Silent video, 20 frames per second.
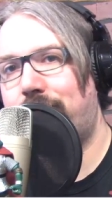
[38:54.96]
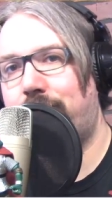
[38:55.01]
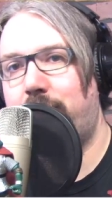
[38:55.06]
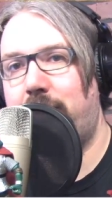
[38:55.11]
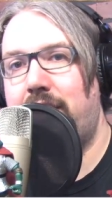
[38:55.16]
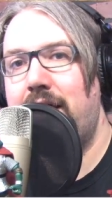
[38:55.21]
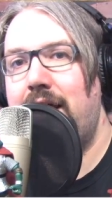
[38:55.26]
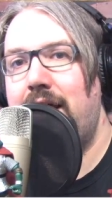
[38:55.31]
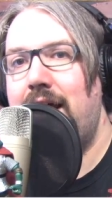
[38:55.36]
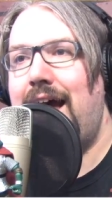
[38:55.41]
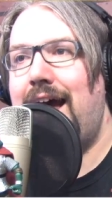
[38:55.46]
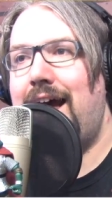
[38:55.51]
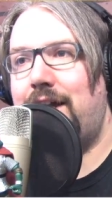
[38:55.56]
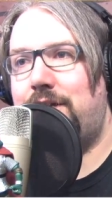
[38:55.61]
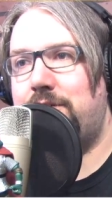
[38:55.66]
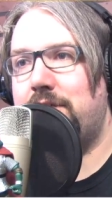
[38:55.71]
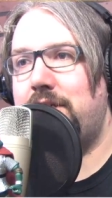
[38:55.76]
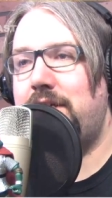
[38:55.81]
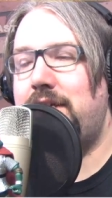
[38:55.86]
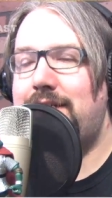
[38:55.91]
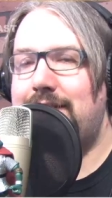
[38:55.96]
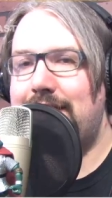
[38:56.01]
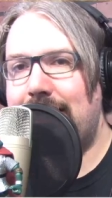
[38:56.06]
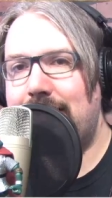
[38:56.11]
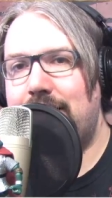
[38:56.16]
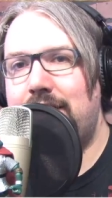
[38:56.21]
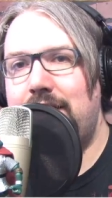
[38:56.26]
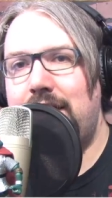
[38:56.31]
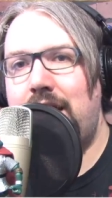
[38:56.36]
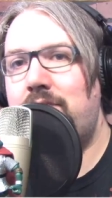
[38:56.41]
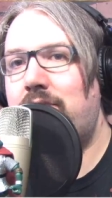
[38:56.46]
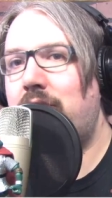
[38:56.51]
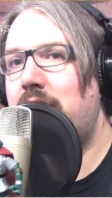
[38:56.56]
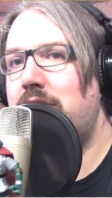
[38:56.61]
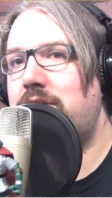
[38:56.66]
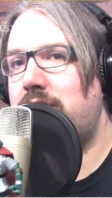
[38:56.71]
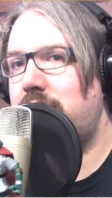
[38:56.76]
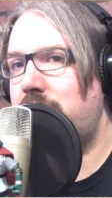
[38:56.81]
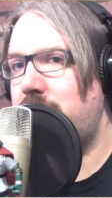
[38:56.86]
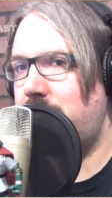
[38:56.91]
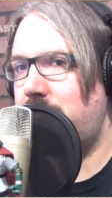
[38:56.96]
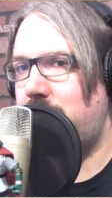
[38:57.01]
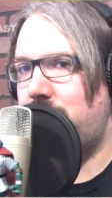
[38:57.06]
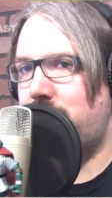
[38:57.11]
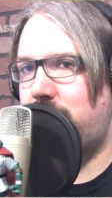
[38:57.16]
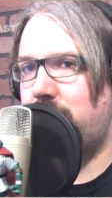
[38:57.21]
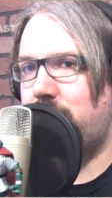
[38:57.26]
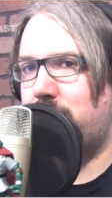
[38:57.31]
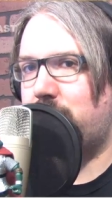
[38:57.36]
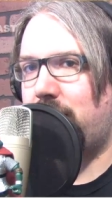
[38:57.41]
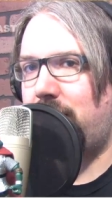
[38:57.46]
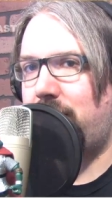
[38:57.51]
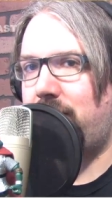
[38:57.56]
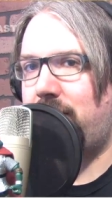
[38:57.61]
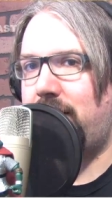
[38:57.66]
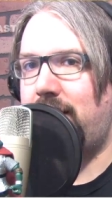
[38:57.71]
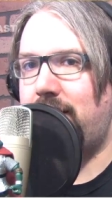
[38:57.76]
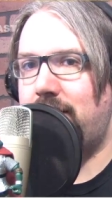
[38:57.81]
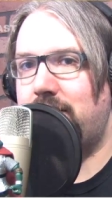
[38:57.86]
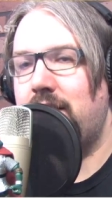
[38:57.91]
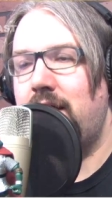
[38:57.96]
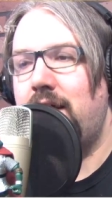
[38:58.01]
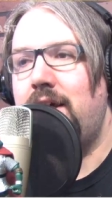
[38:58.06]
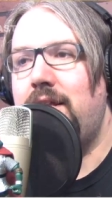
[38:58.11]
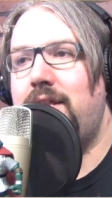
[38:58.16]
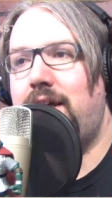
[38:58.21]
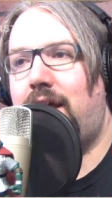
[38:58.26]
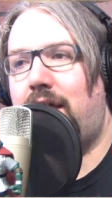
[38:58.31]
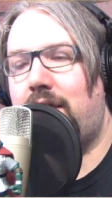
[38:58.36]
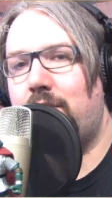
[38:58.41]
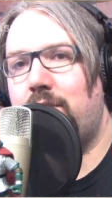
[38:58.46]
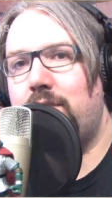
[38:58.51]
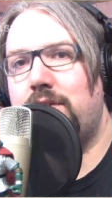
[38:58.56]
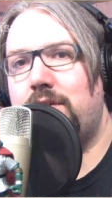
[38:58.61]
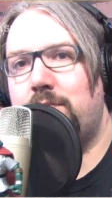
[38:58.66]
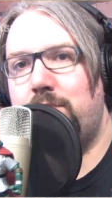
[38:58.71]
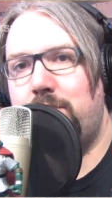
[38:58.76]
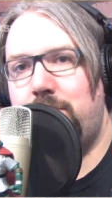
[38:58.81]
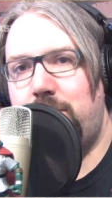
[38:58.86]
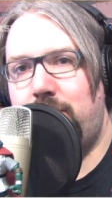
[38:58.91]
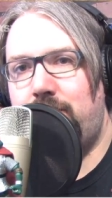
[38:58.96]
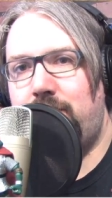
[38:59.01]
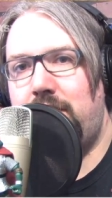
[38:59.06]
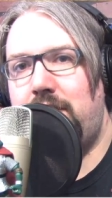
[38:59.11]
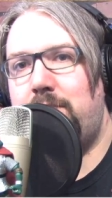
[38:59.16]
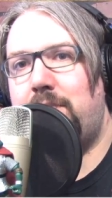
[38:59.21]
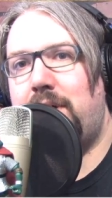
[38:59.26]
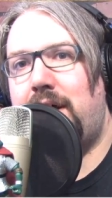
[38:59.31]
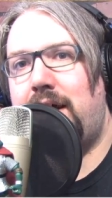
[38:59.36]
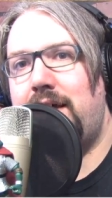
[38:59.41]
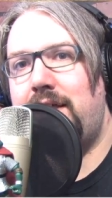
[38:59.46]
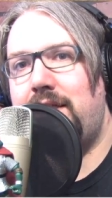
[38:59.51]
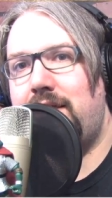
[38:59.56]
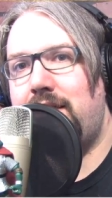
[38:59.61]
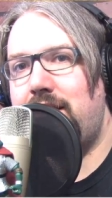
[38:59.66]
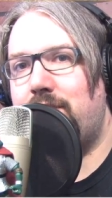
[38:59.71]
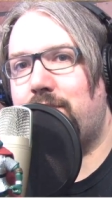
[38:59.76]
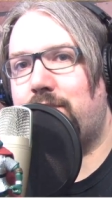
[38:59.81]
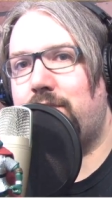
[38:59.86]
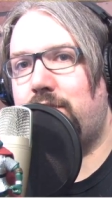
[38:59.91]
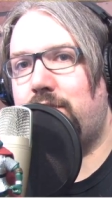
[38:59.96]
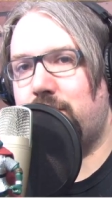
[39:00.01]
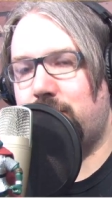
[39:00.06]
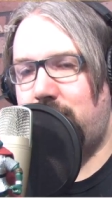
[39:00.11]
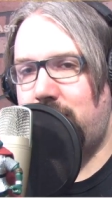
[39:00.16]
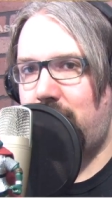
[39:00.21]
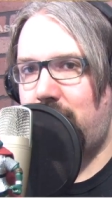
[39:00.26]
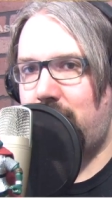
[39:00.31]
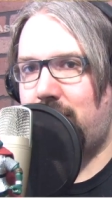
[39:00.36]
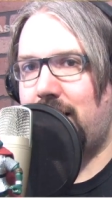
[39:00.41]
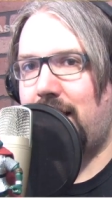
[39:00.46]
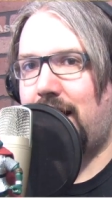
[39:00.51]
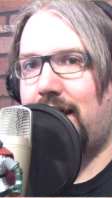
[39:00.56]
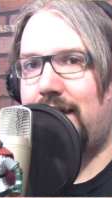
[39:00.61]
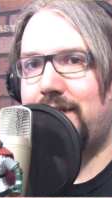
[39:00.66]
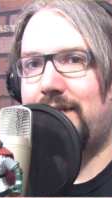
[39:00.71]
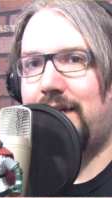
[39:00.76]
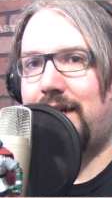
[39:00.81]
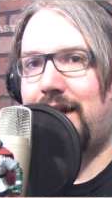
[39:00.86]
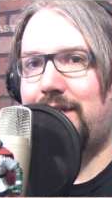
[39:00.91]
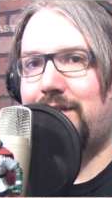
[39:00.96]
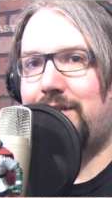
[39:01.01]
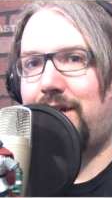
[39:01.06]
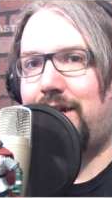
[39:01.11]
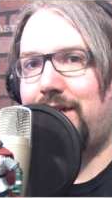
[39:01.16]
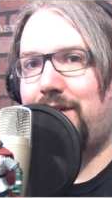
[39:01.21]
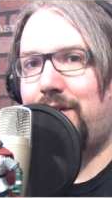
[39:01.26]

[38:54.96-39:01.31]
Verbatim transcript: for me. Actually, technically, I've watched two YouTube Red things. The other was a movie by the Rooster Teeth guys that I saw at